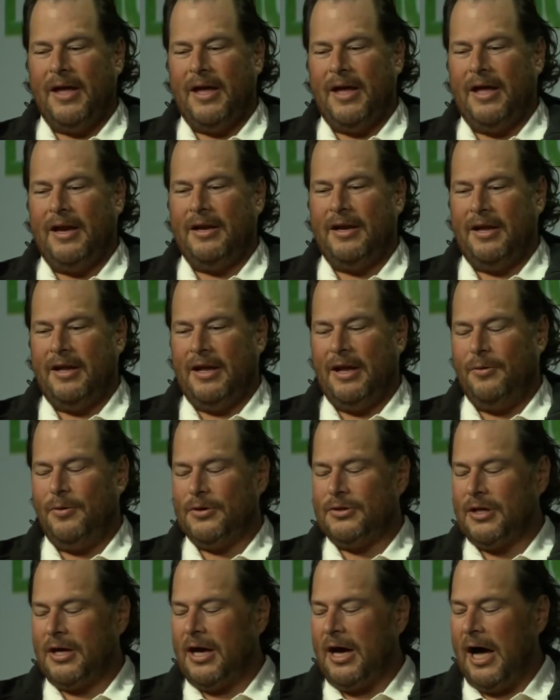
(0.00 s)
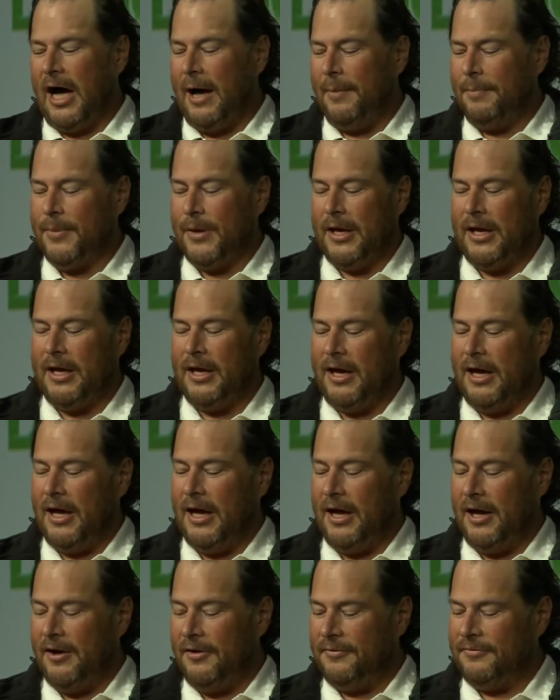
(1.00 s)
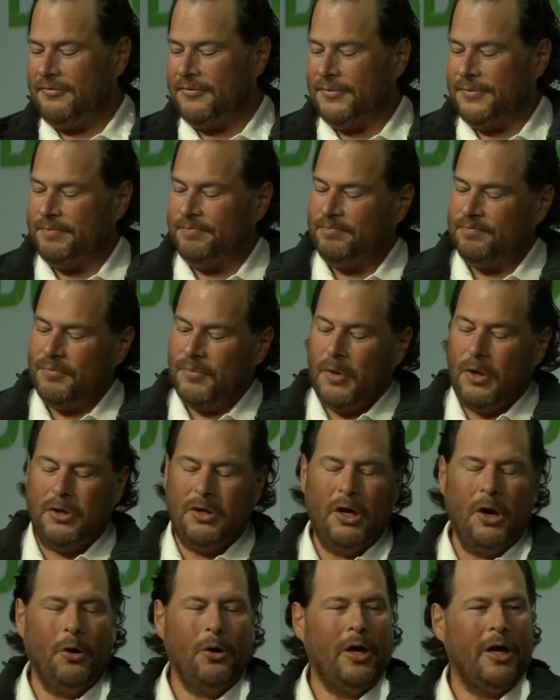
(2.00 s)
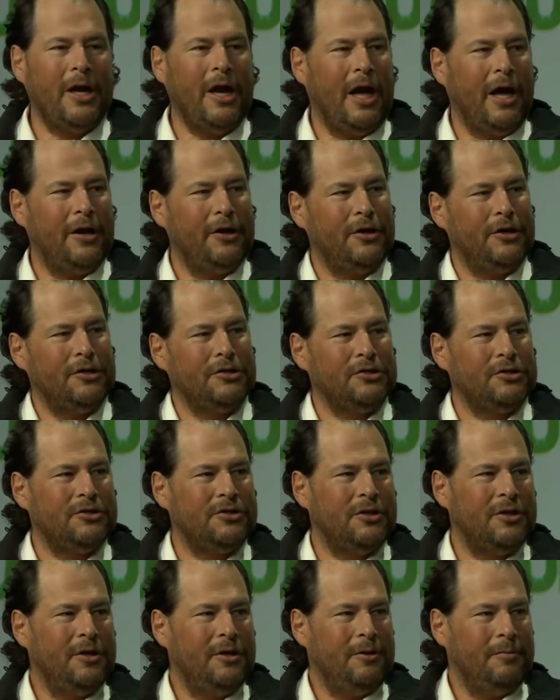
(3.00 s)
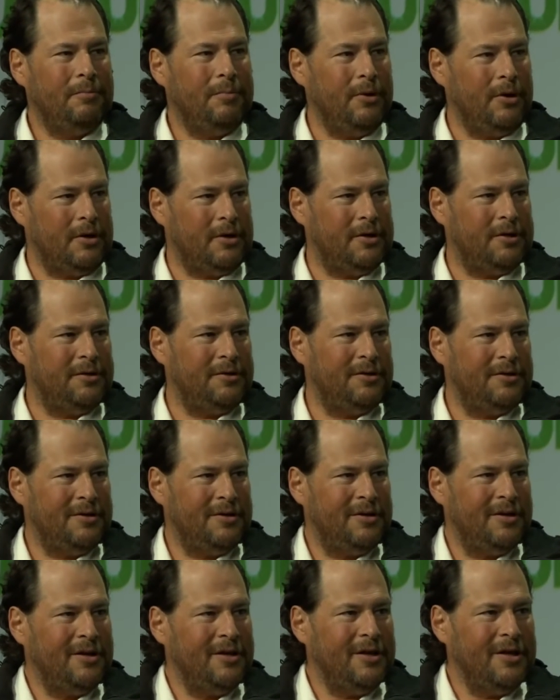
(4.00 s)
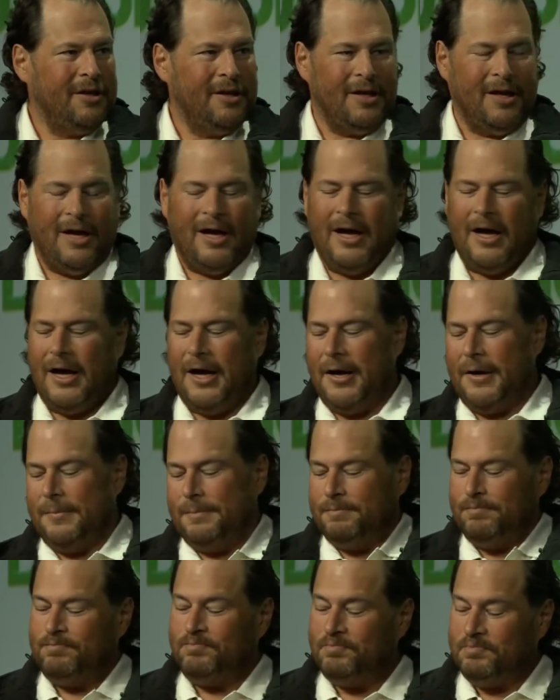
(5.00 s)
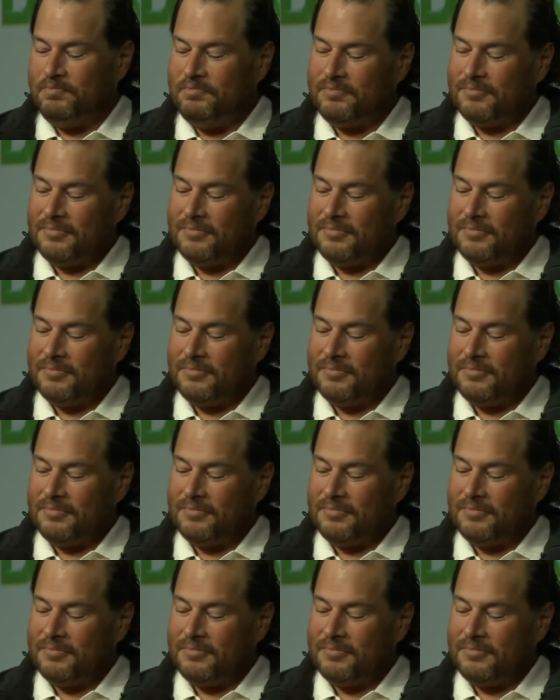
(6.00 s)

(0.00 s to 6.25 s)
And it was a copy of Yogananda's book. Do